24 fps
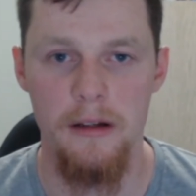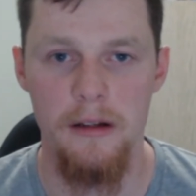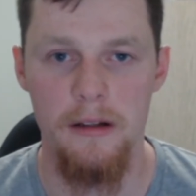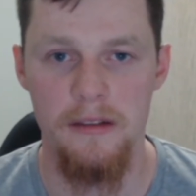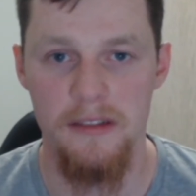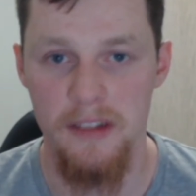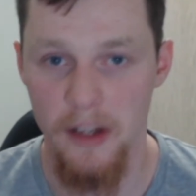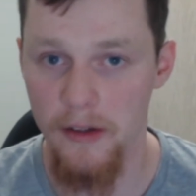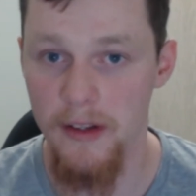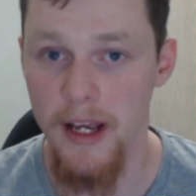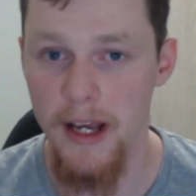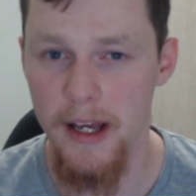
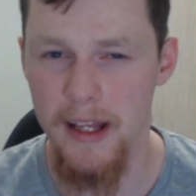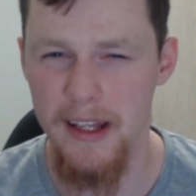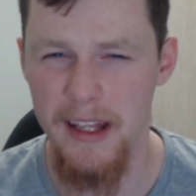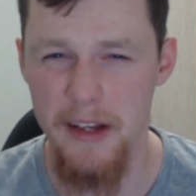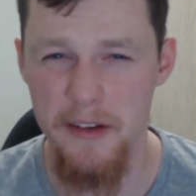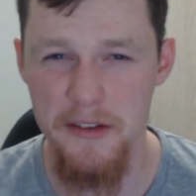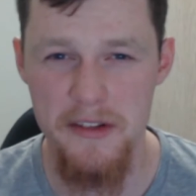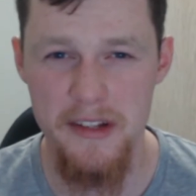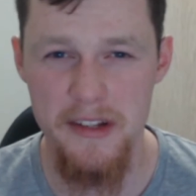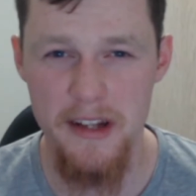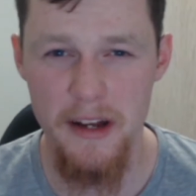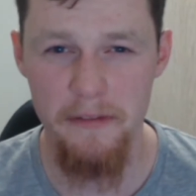So yeah,
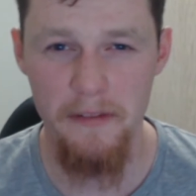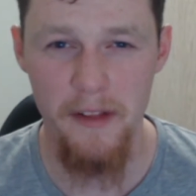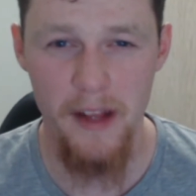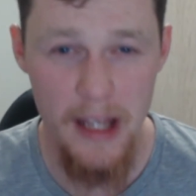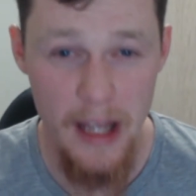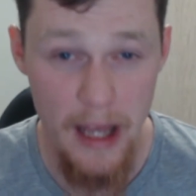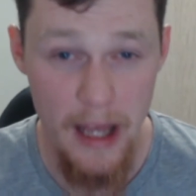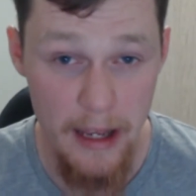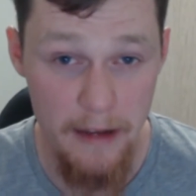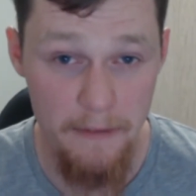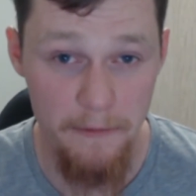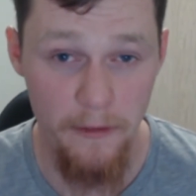there's
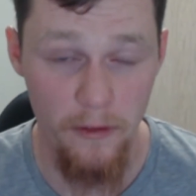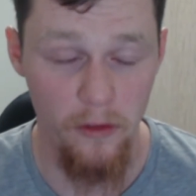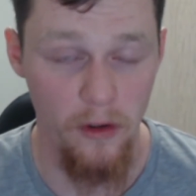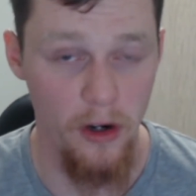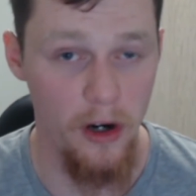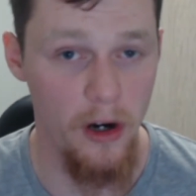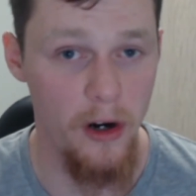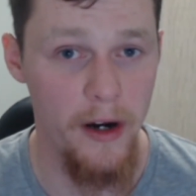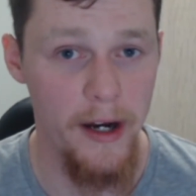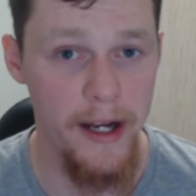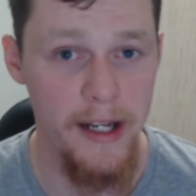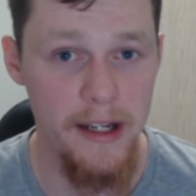definitely a
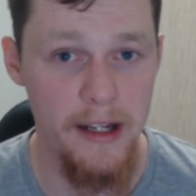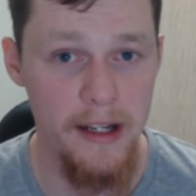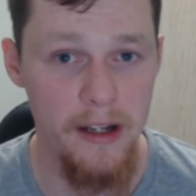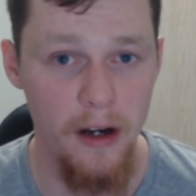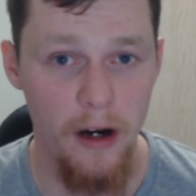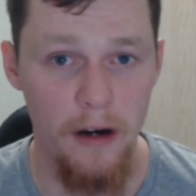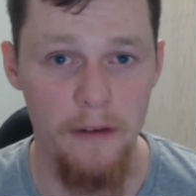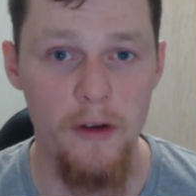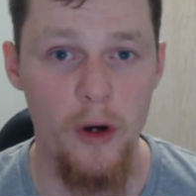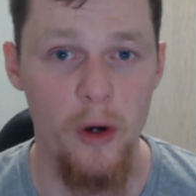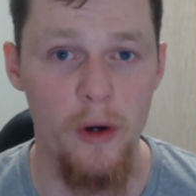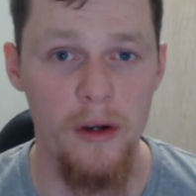variety
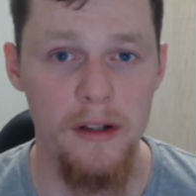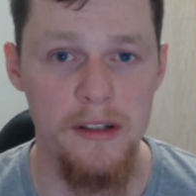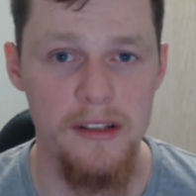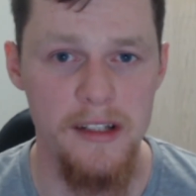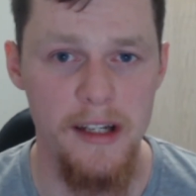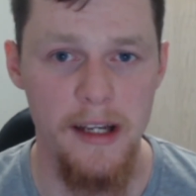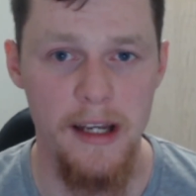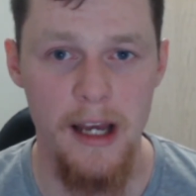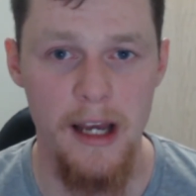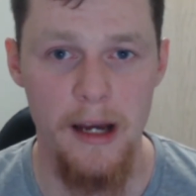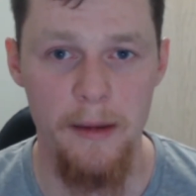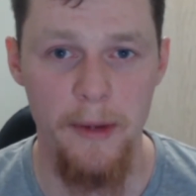of
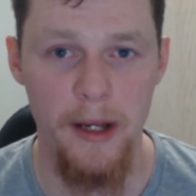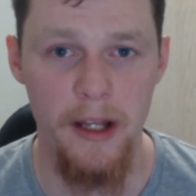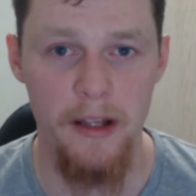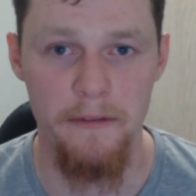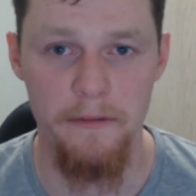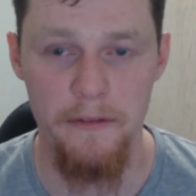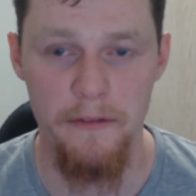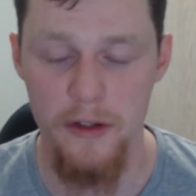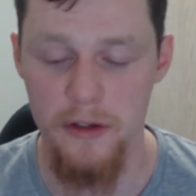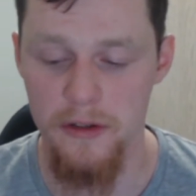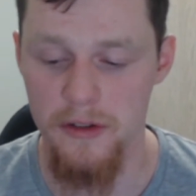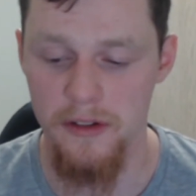content coming in the
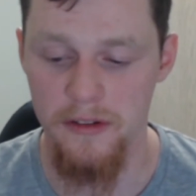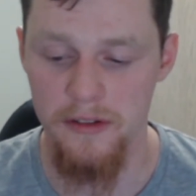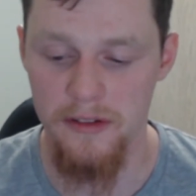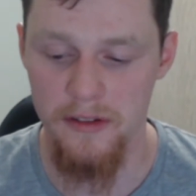future.